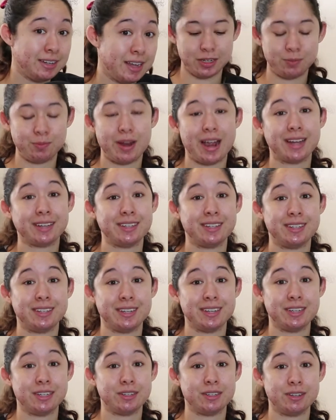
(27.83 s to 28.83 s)
These
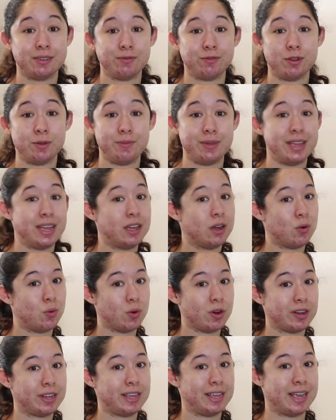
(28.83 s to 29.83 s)
practices for being a
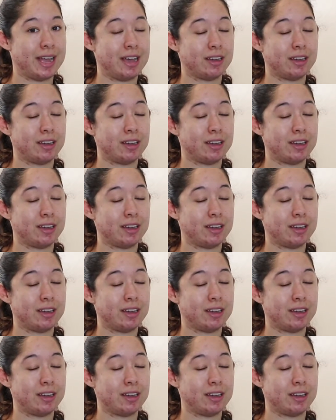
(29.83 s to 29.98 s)
working